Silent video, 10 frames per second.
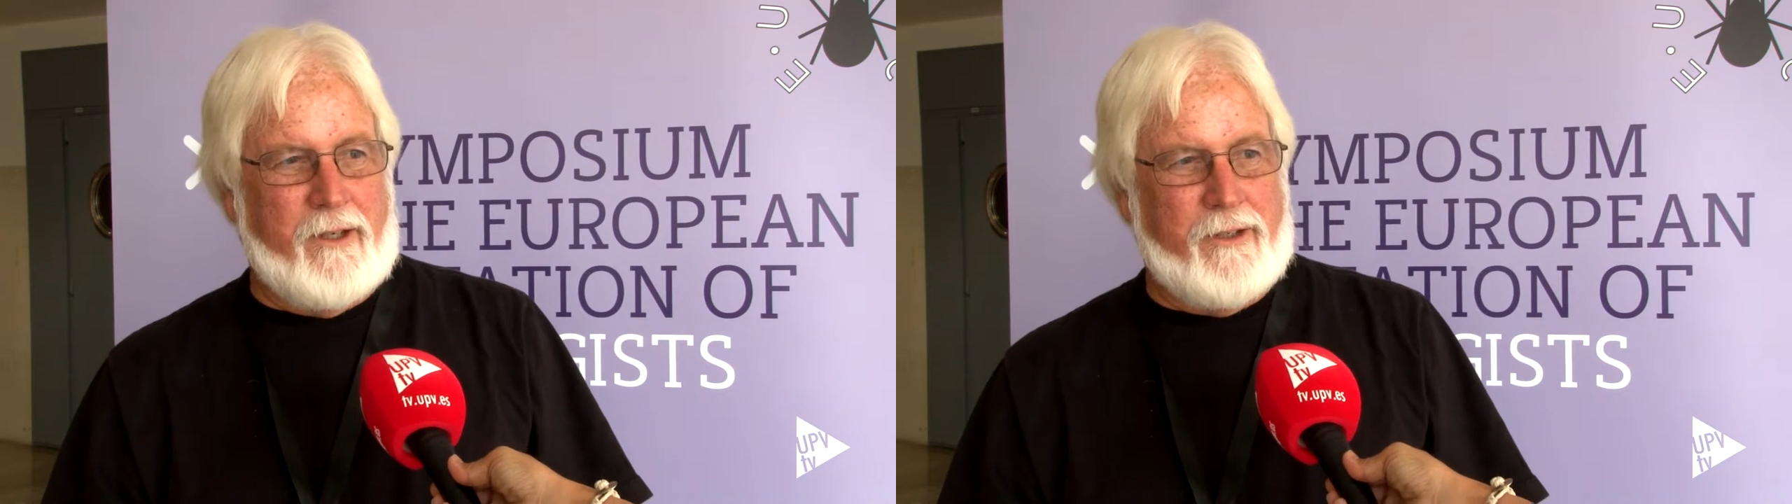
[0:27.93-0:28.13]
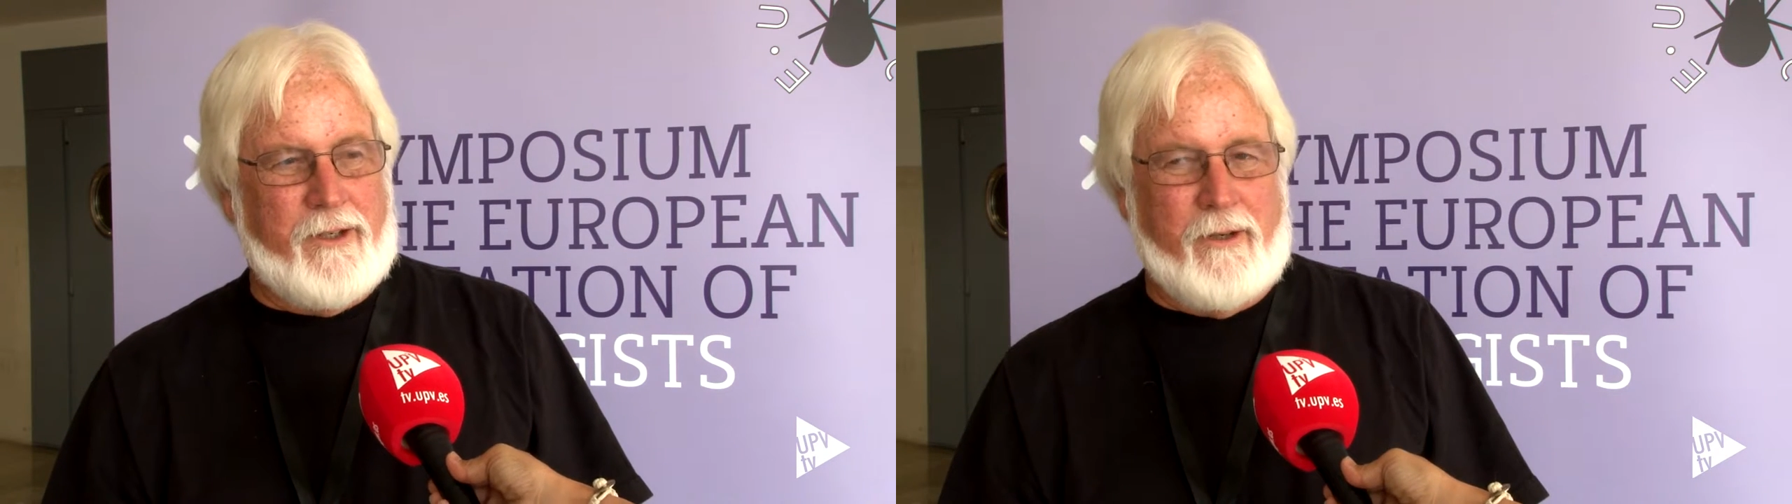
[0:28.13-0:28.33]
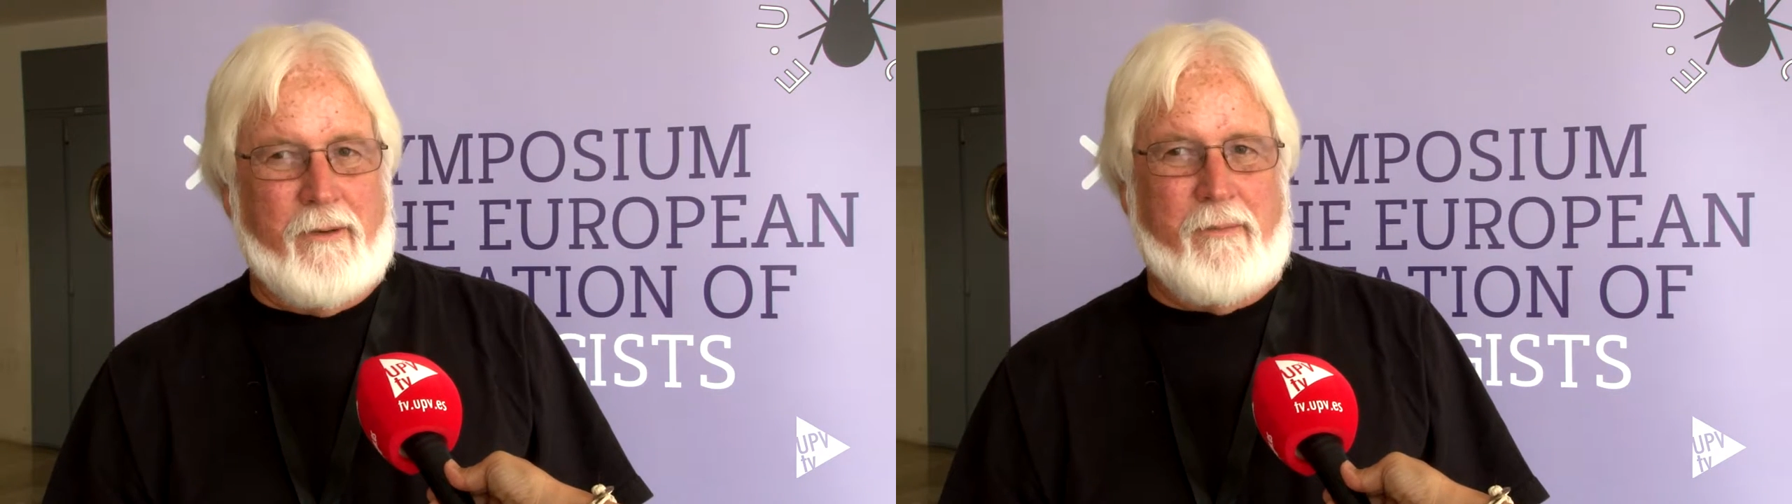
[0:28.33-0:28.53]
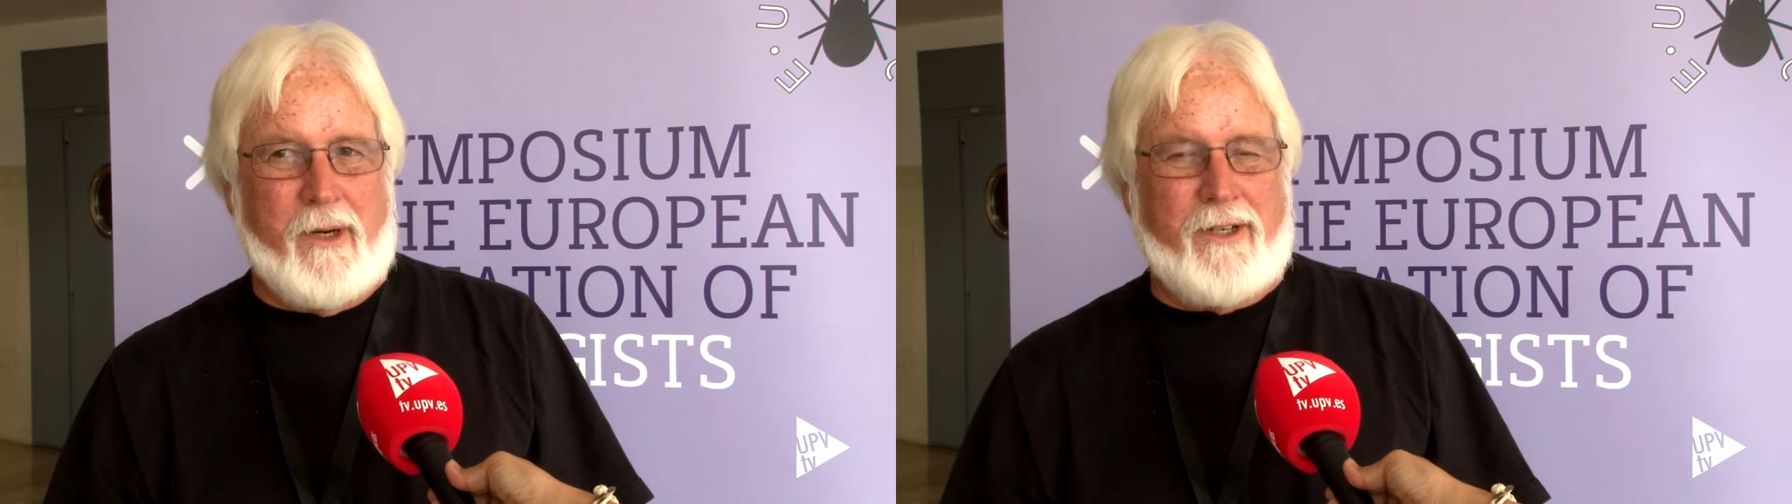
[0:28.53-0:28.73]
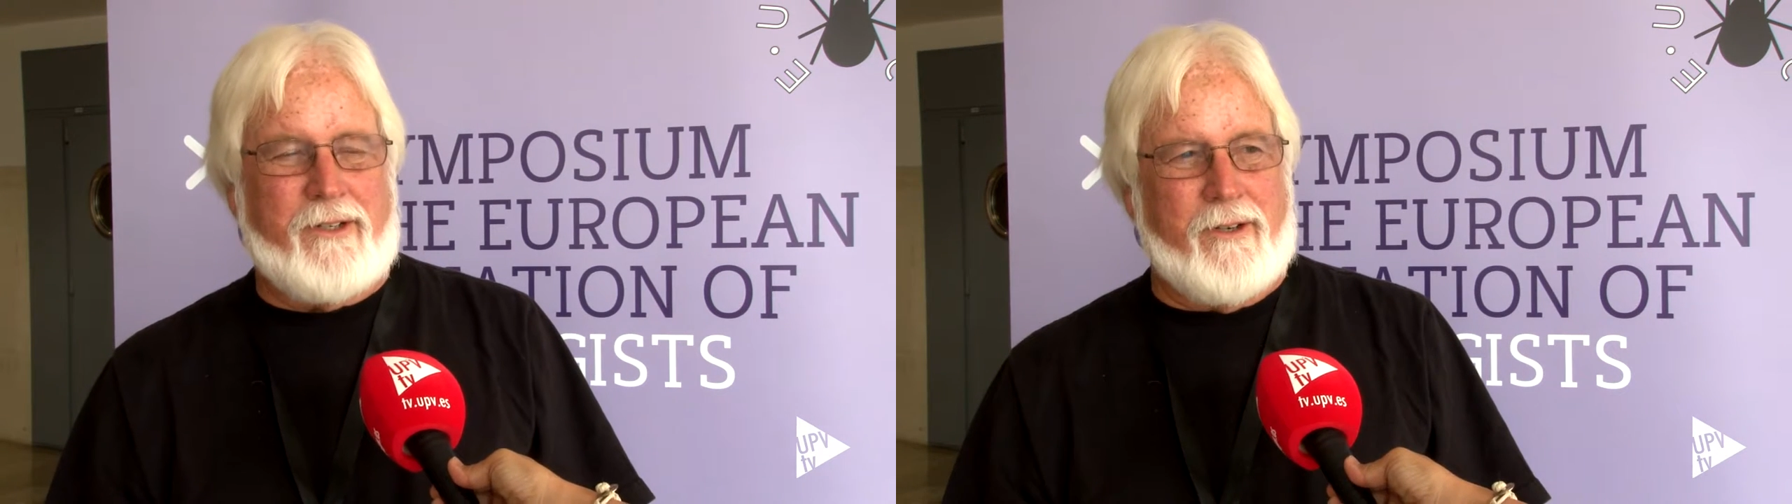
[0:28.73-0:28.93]
So
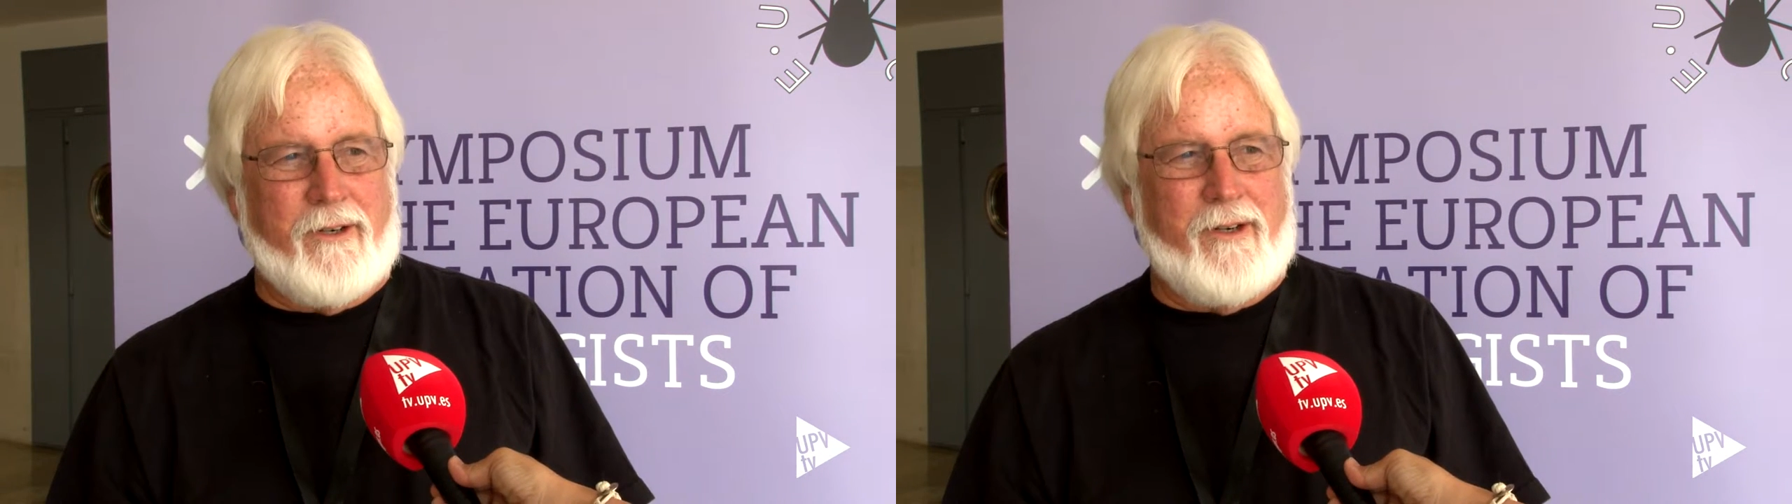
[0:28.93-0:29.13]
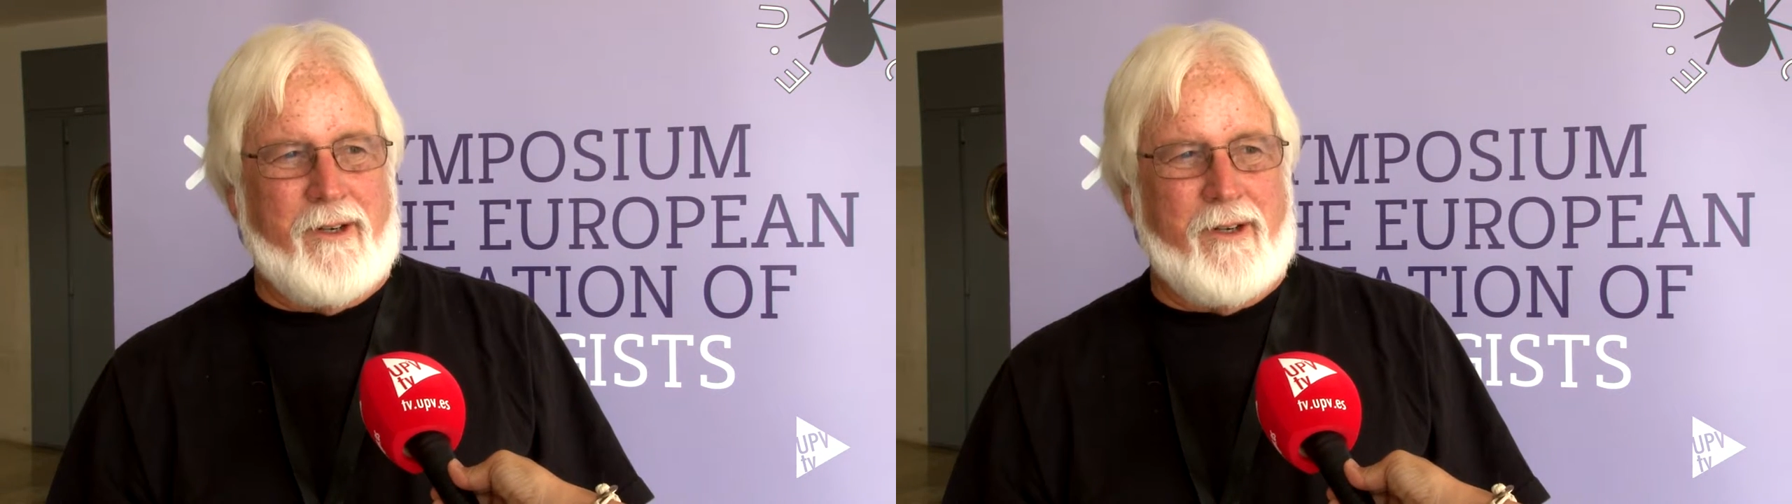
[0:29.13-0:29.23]
mites are